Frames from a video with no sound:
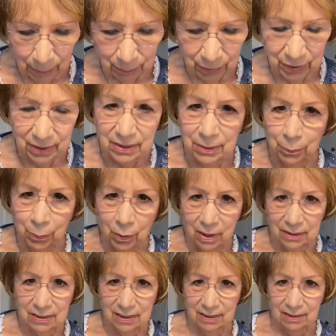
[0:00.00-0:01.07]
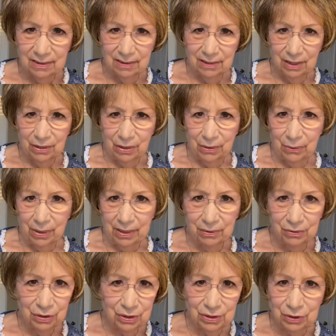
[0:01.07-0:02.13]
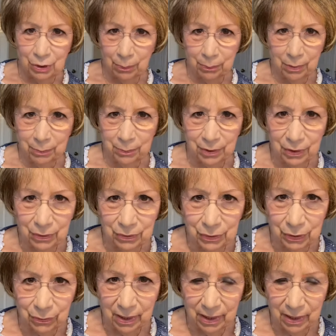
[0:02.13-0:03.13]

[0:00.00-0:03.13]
But that's a process, you know. I don't just jump up and go do.